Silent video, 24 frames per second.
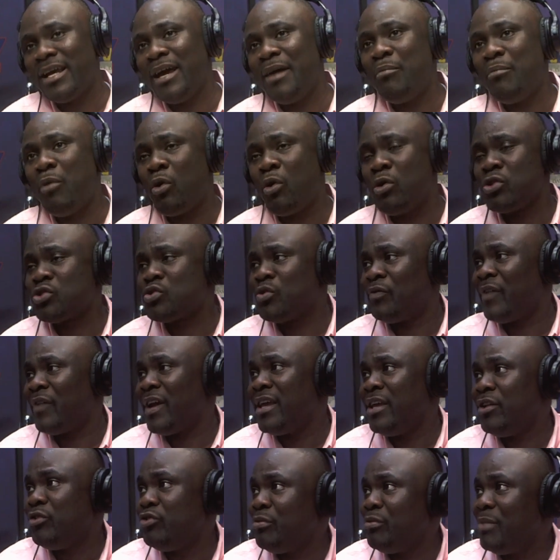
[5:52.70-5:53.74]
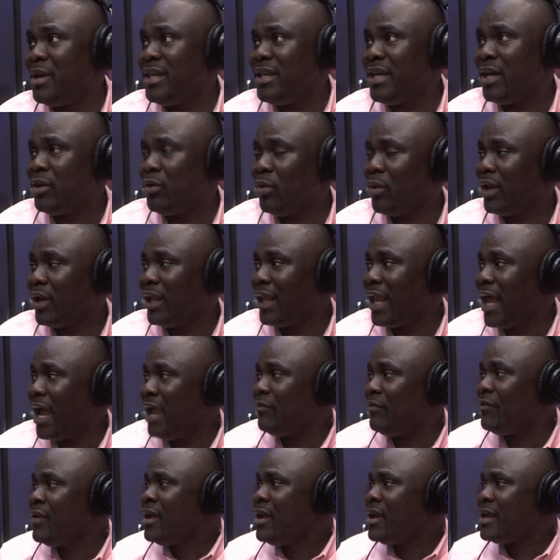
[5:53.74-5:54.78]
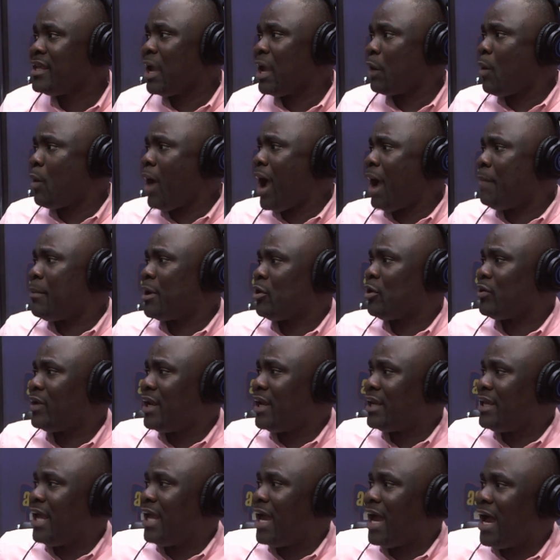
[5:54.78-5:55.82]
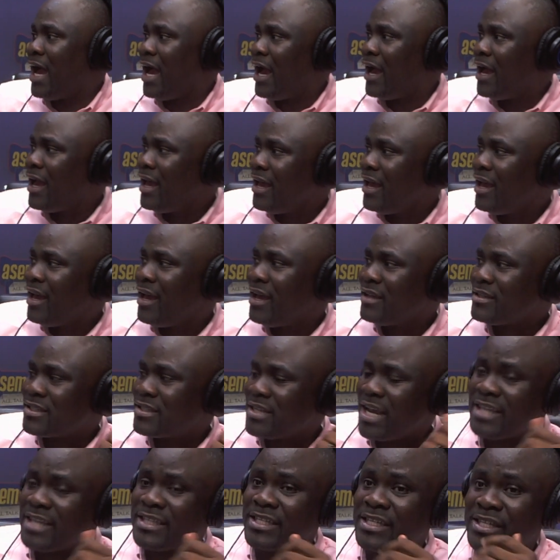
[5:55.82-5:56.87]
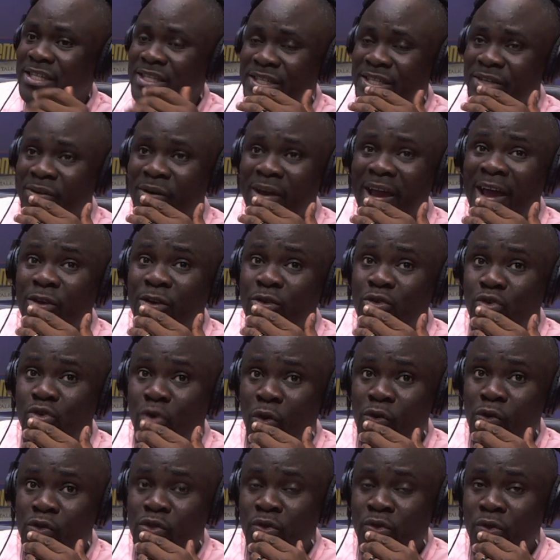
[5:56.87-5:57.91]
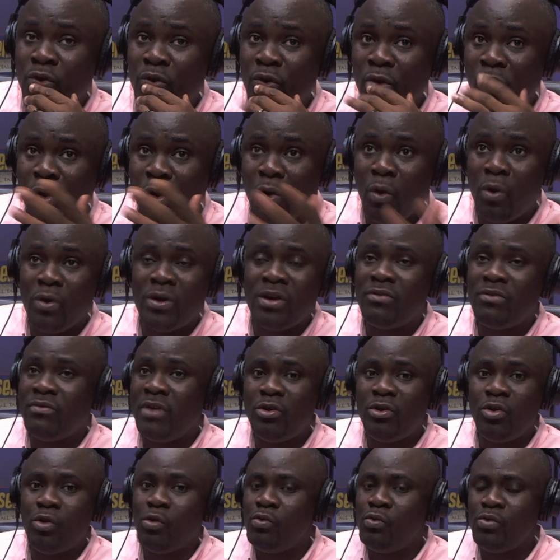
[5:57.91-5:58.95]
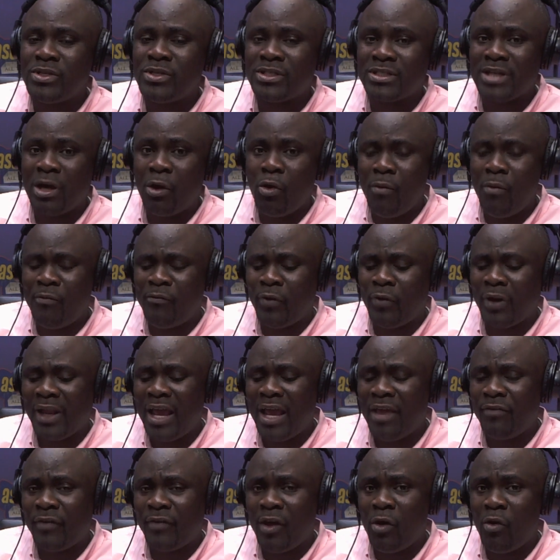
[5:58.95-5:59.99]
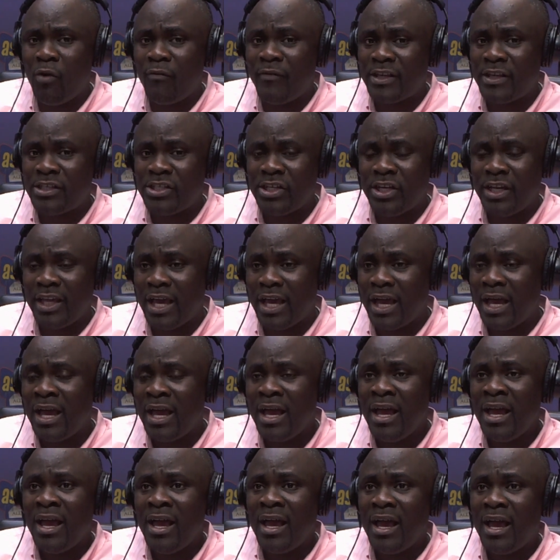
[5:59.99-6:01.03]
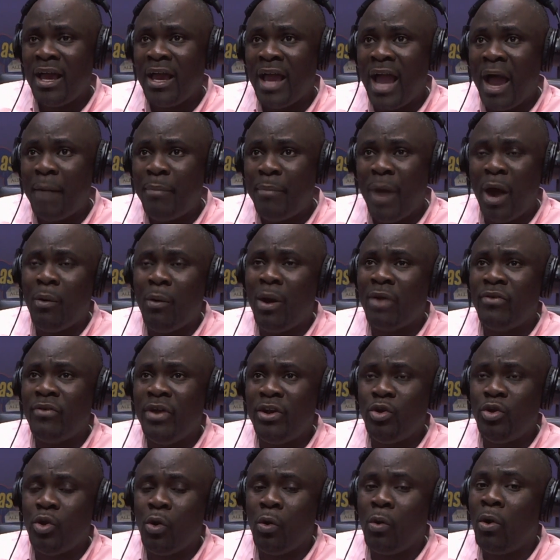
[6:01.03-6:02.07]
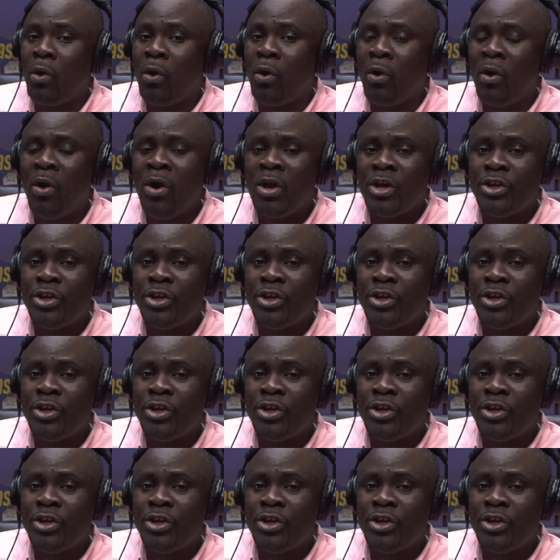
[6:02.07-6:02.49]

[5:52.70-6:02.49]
Mokoso Faye Njumedie no live. Ye kwa amanone dia stations no edorso. Golden Radio Worcester, Hope for Life, Virginia, Abawa Radio,